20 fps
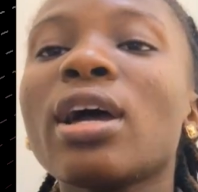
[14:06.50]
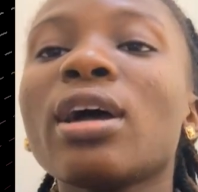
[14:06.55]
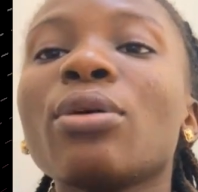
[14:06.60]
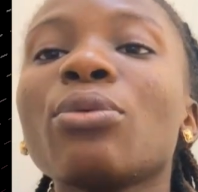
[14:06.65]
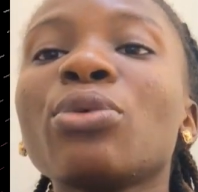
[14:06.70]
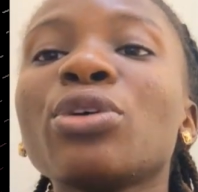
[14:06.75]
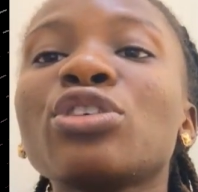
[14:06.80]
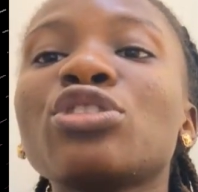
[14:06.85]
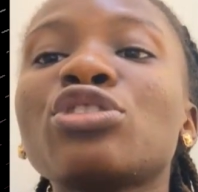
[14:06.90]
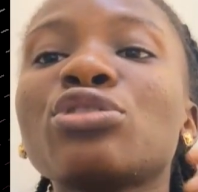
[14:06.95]

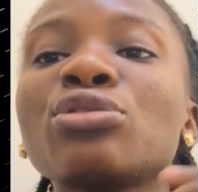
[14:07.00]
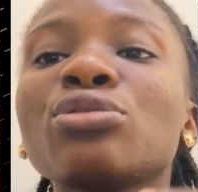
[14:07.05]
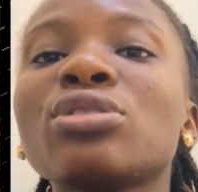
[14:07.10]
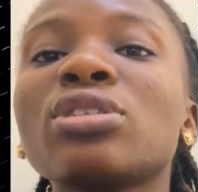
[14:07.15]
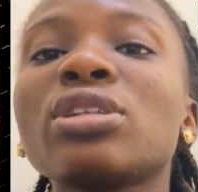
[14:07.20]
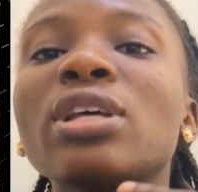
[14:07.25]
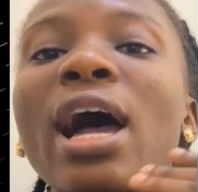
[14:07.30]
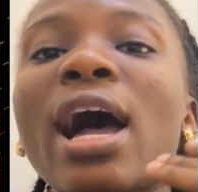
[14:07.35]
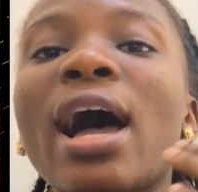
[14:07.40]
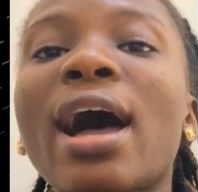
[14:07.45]
we
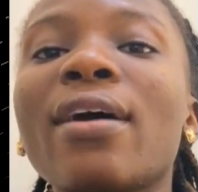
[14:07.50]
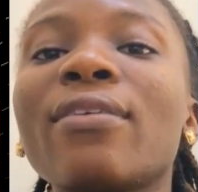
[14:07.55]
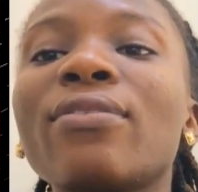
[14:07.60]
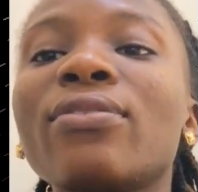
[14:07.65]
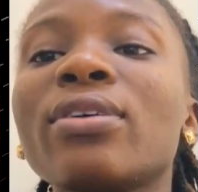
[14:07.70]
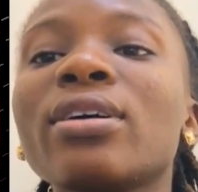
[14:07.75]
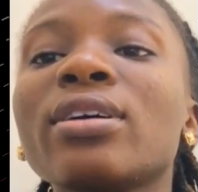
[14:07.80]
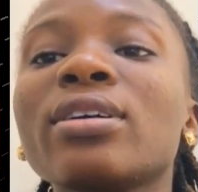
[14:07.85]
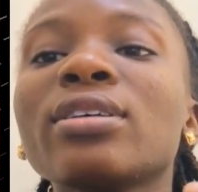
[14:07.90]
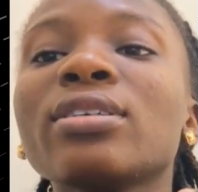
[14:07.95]
should
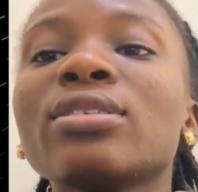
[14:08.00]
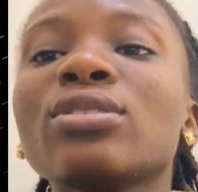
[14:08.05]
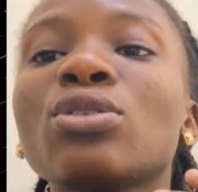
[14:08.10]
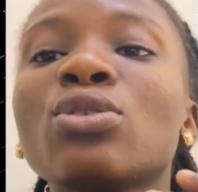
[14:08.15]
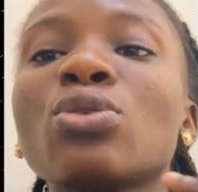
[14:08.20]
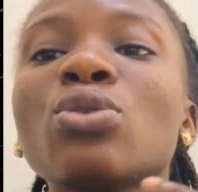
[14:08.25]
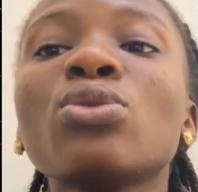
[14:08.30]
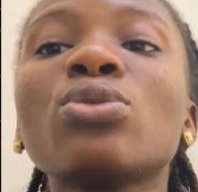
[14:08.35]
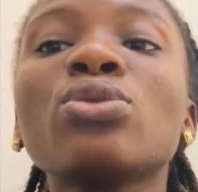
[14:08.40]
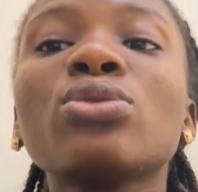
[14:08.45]
have a
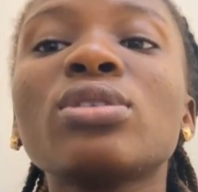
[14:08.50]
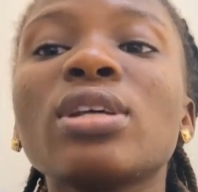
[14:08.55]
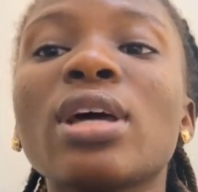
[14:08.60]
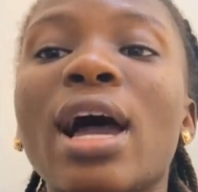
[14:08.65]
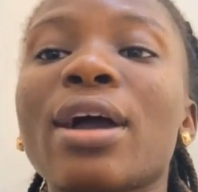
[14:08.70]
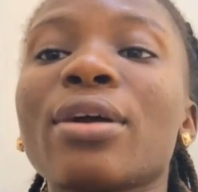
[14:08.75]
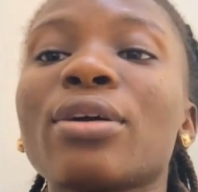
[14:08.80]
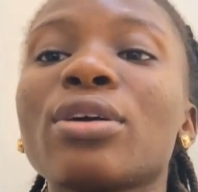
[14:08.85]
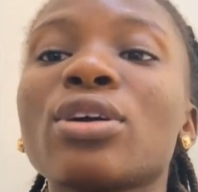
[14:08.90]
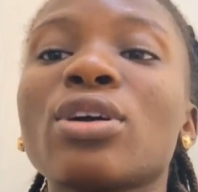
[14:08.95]
good
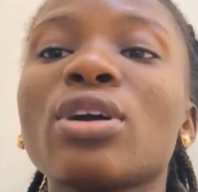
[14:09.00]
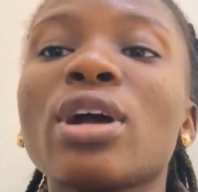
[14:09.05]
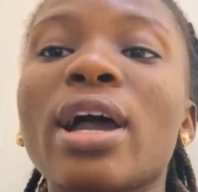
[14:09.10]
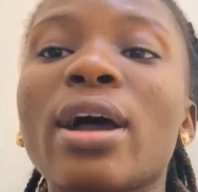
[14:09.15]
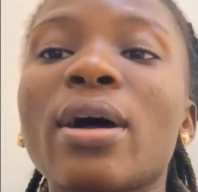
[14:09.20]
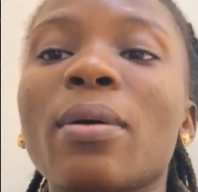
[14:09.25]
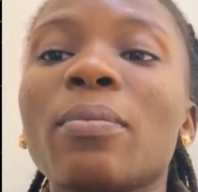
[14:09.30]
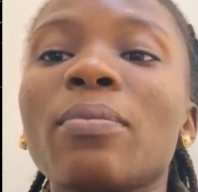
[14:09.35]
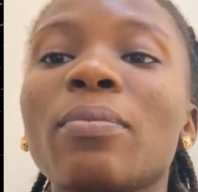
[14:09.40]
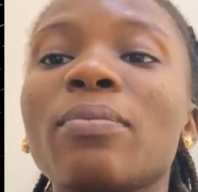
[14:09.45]

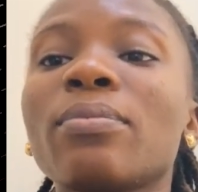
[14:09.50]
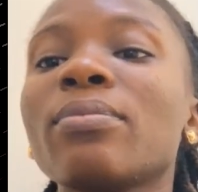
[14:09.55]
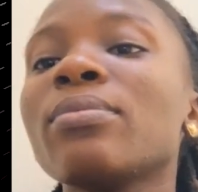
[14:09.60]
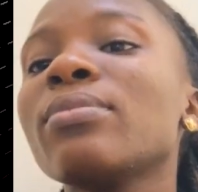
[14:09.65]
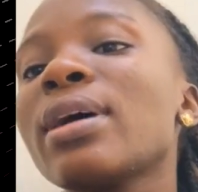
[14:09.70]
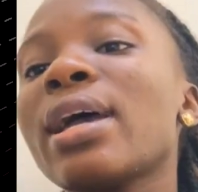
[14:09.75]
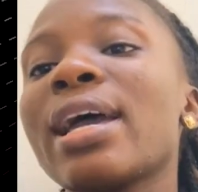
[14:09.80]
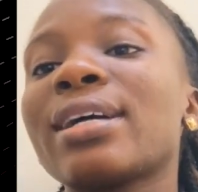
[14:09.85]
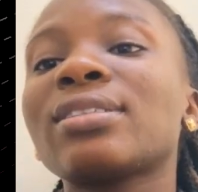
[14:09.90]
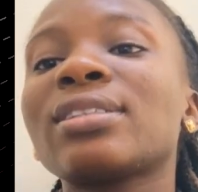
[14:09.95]

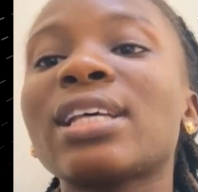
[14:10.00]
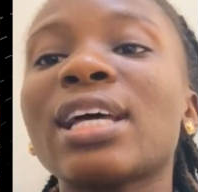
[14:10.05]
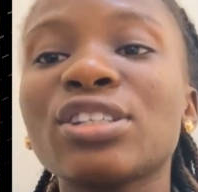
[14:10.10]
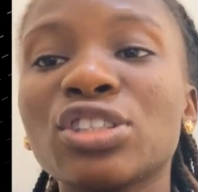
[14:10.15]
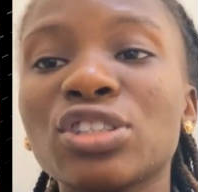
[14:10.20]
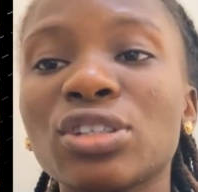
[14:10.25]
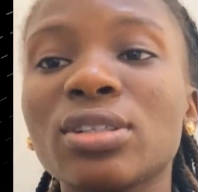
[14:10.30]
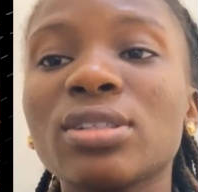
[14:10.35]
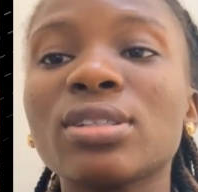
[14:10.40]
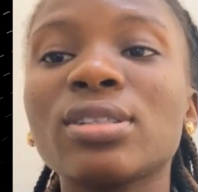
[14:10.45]

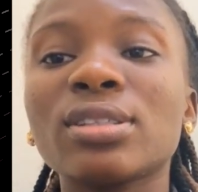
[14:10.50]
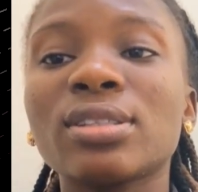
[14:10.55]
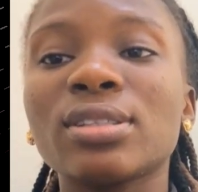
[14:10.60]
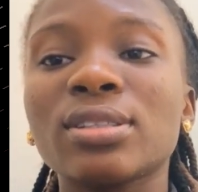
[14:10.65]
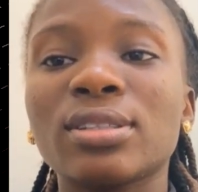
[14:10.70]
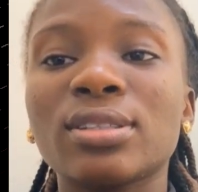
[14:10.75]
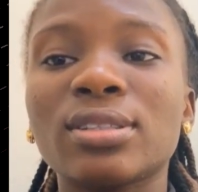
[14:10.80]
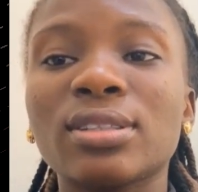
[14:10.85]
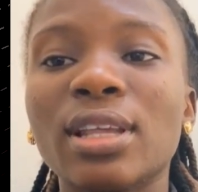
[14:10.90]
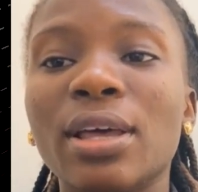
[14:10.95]
extension
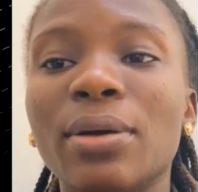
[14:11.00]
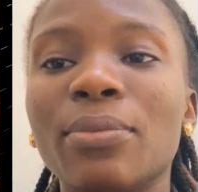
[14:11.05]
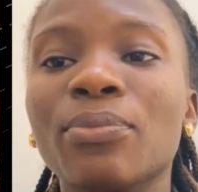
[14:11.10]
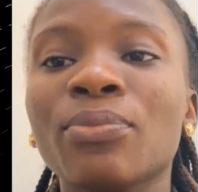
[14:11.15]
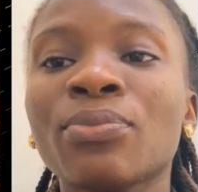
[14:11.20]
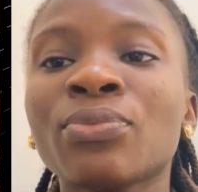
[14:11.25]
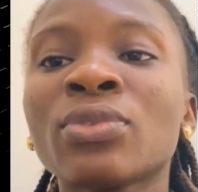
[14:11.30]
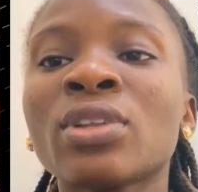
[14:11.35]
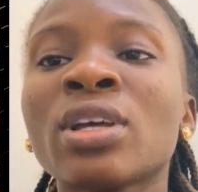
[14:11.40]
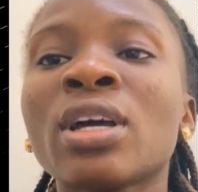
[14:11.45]
system
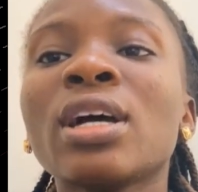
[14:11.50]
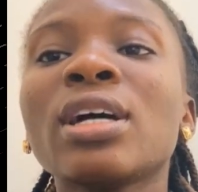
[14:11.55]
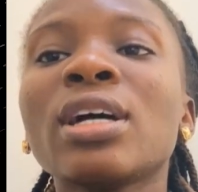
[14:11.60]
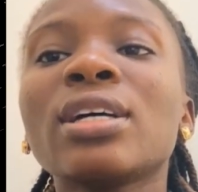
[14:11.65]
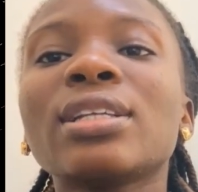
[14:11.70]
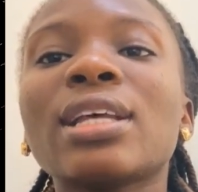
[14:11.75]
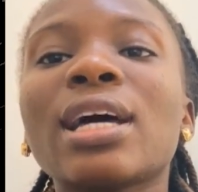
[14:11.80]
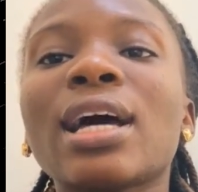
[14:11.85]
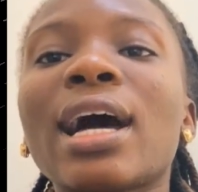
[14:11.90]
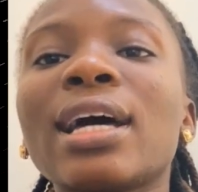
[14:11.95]

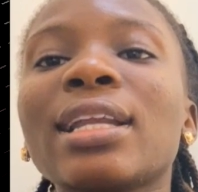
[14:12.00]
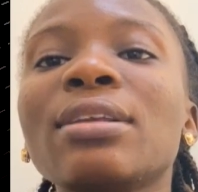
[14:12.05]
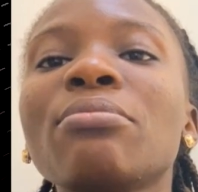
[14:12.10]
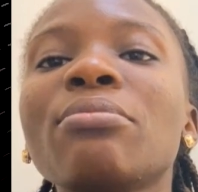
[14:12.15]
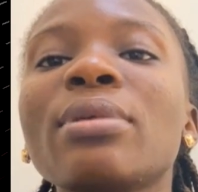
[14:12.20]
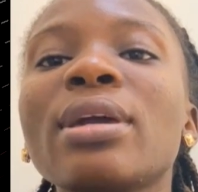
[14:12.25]
that can